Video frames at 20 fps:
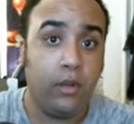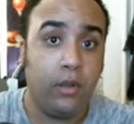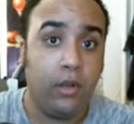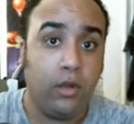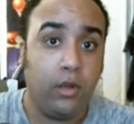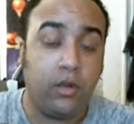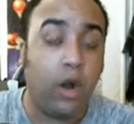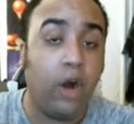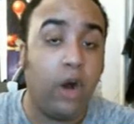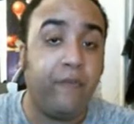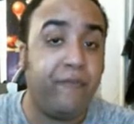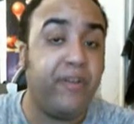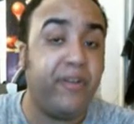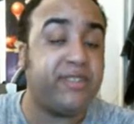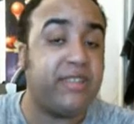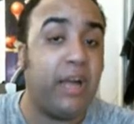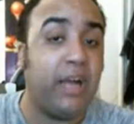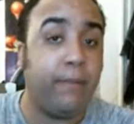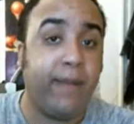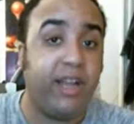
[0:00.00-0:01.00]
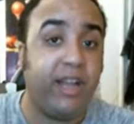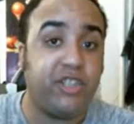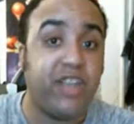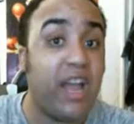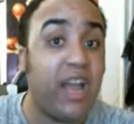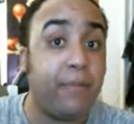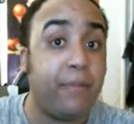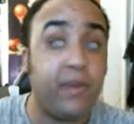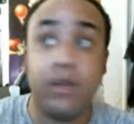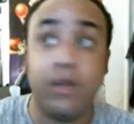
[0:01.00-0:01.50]
Kofi's not my
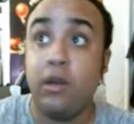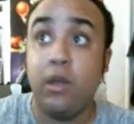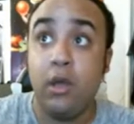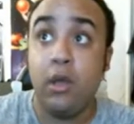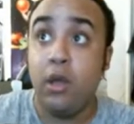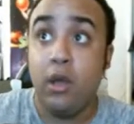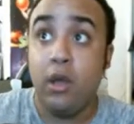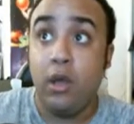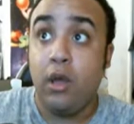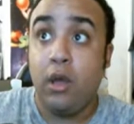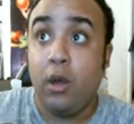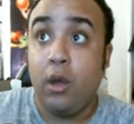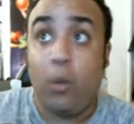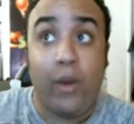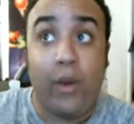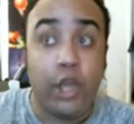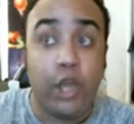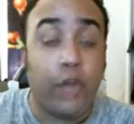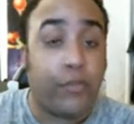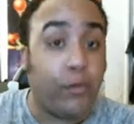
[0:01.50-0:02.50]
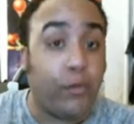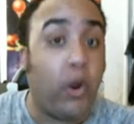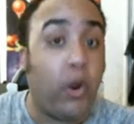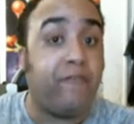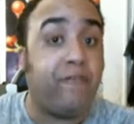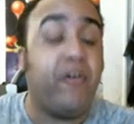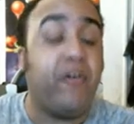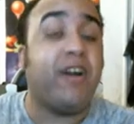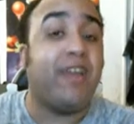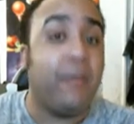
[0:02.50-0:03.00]
champion when you're throwing
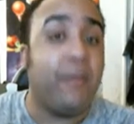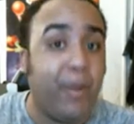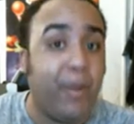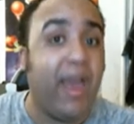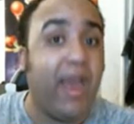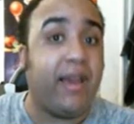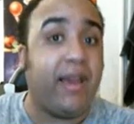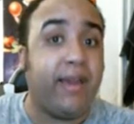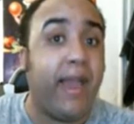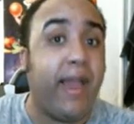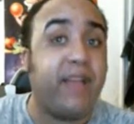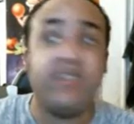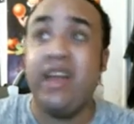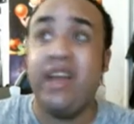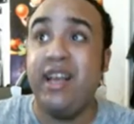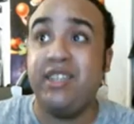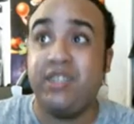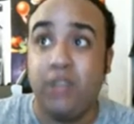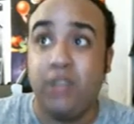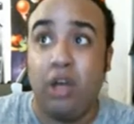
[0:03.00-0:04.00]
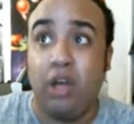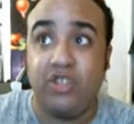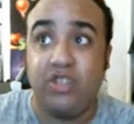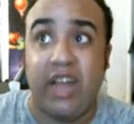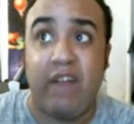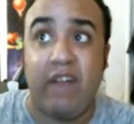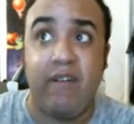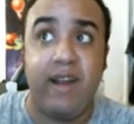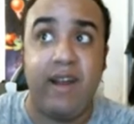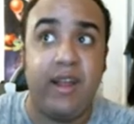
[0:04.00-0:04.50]
fucking pancakes and still
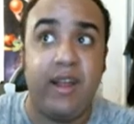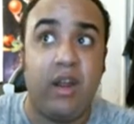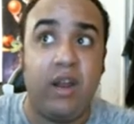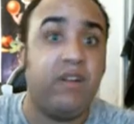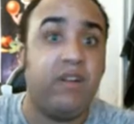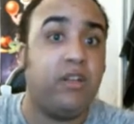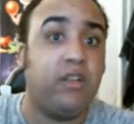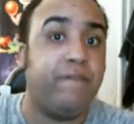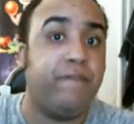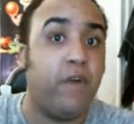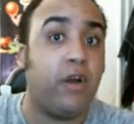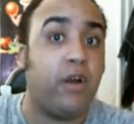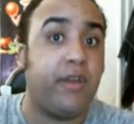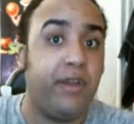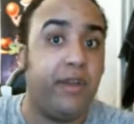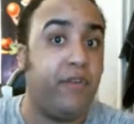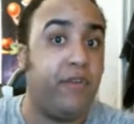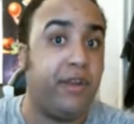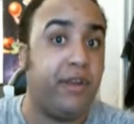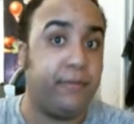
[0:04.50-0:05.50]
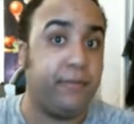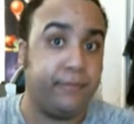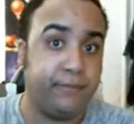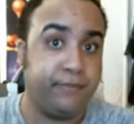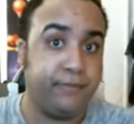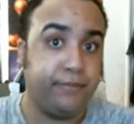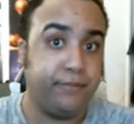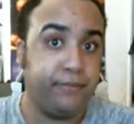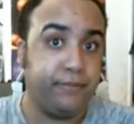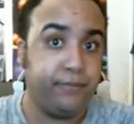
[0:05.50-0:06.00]
gyrating around the fucking ring.
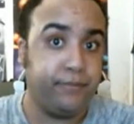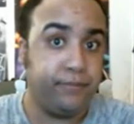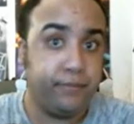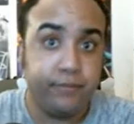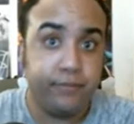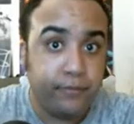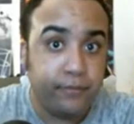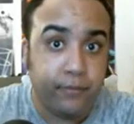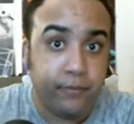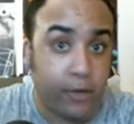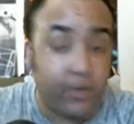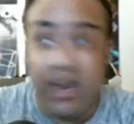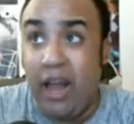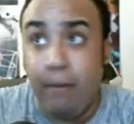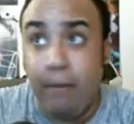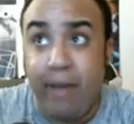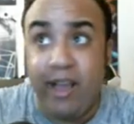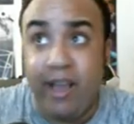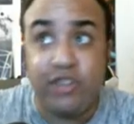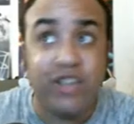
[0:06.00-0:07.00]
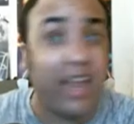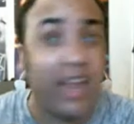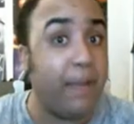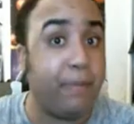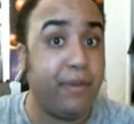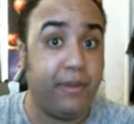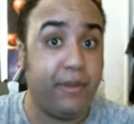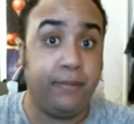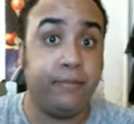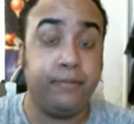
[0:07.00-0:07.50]
You're not my
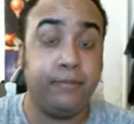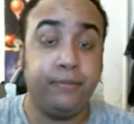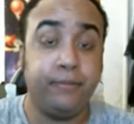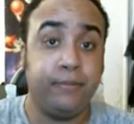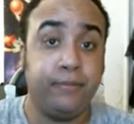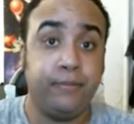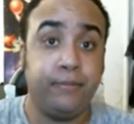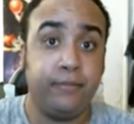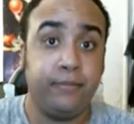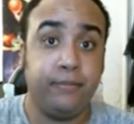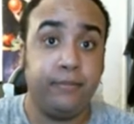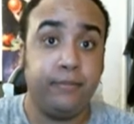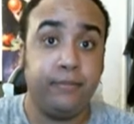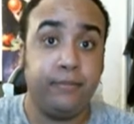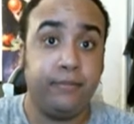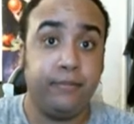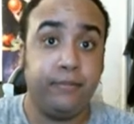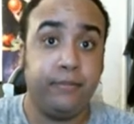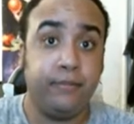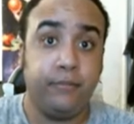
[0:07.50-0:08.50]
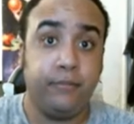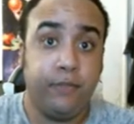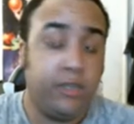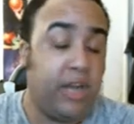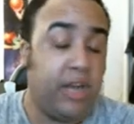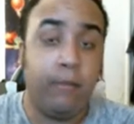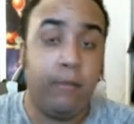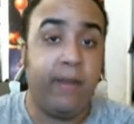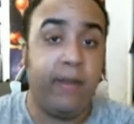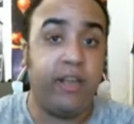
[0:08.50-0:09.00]
champion. You're
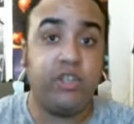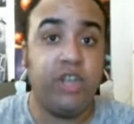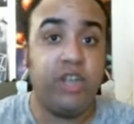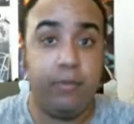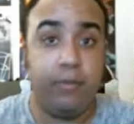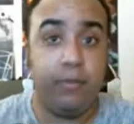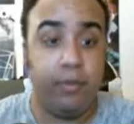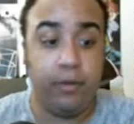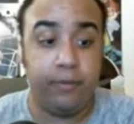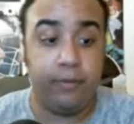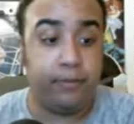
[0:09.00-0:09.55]
not my champion.